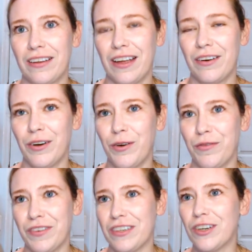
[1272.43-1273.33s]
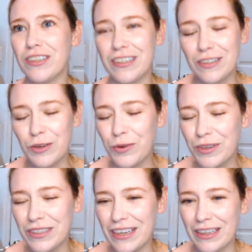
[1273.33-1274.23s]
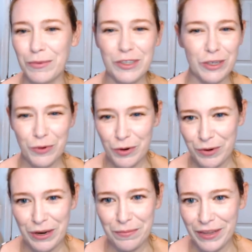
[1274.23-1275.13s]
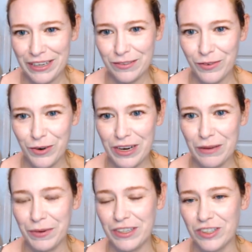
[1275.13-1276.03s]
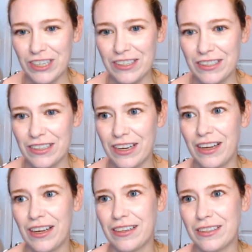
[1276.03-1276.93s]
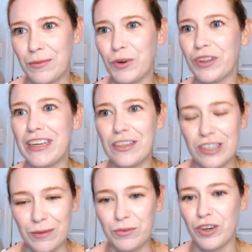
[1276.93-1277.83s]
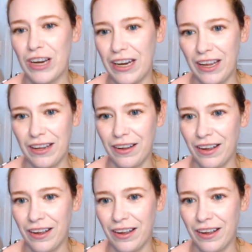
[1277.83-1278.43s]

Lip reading: I don't know if nursing school is like the most appropriate place for it, but just some more leadership training